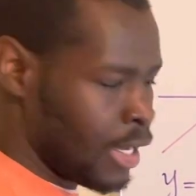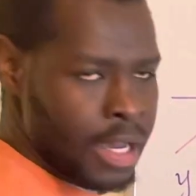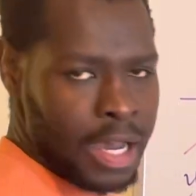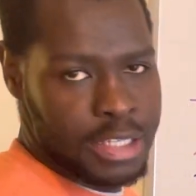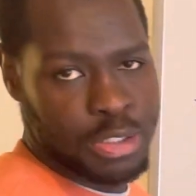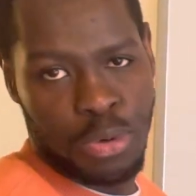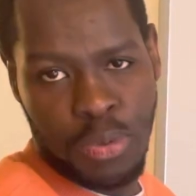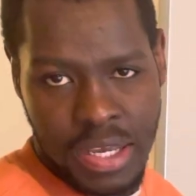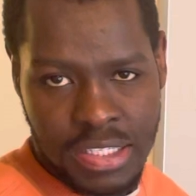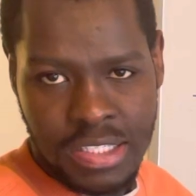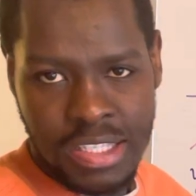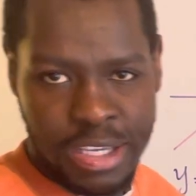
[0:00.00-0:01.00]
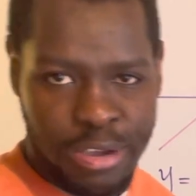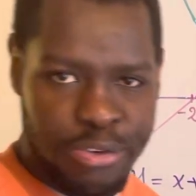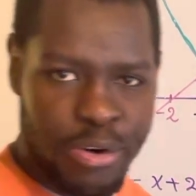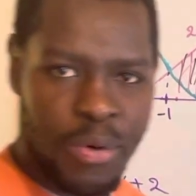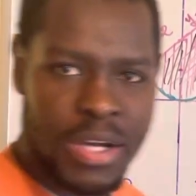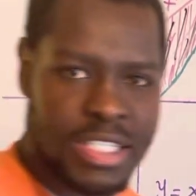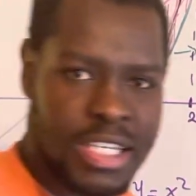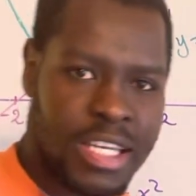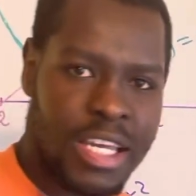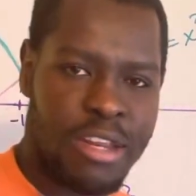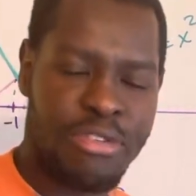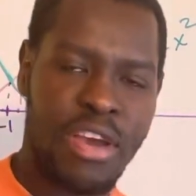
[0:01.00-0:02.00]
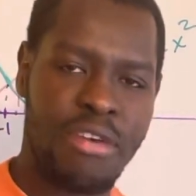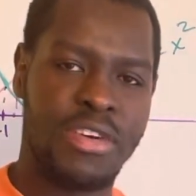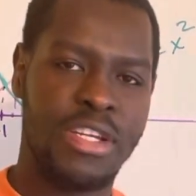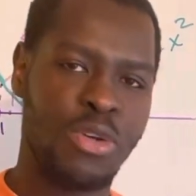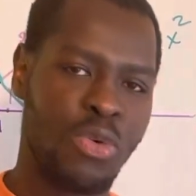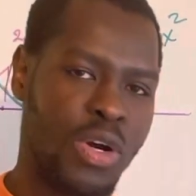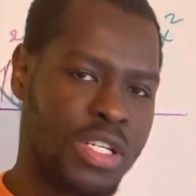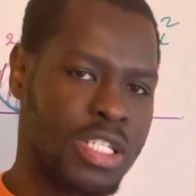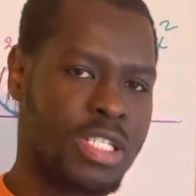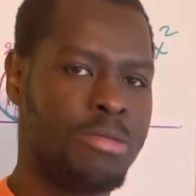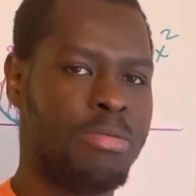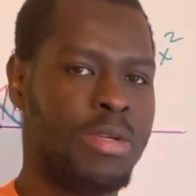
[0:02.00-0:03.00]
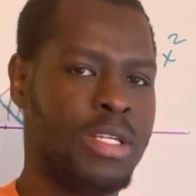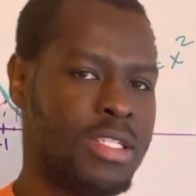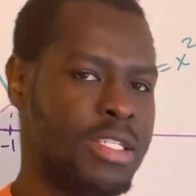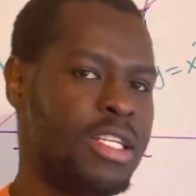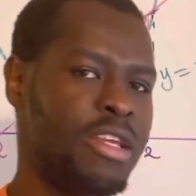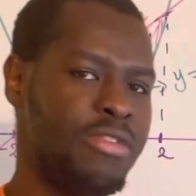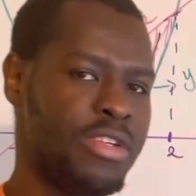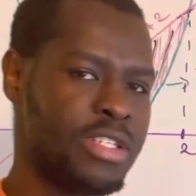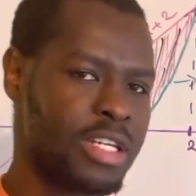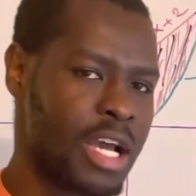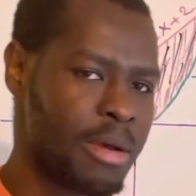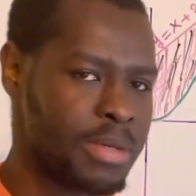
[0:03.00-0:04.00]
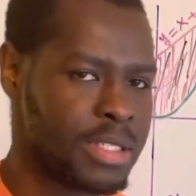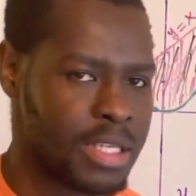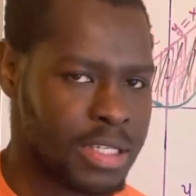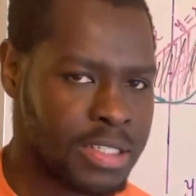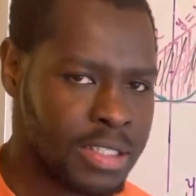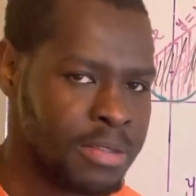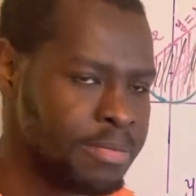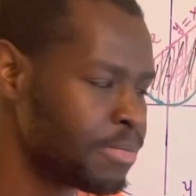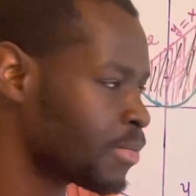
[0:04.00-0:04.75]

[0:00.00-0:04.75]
As always, thank you for watching, and if you have any questions, please leave it in the comment section.